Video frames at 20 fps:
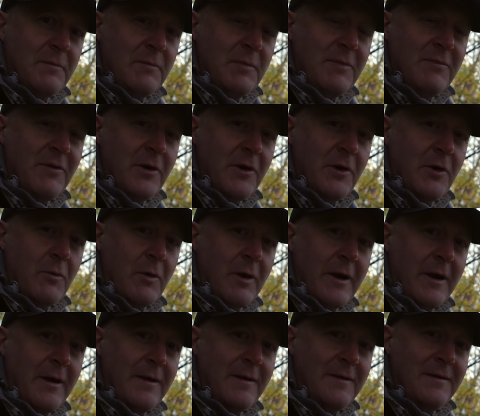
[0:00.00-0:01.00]
be very
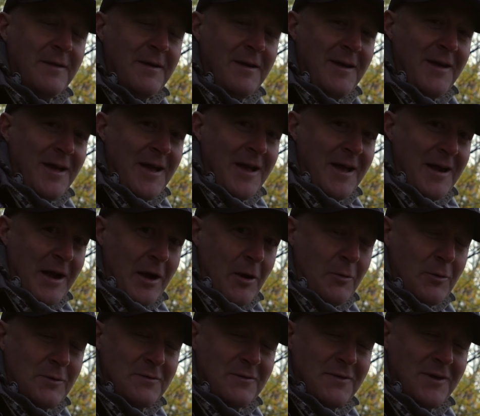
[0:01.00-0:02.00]
quiet. And I
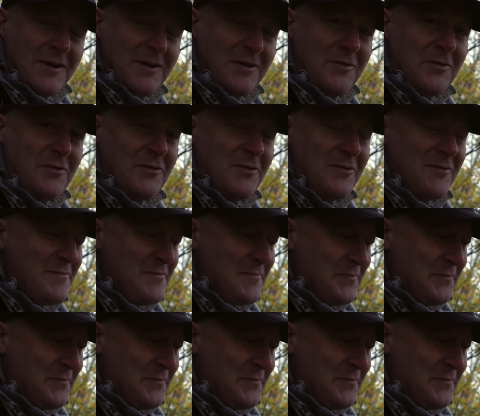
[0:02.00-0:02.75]
always think it's,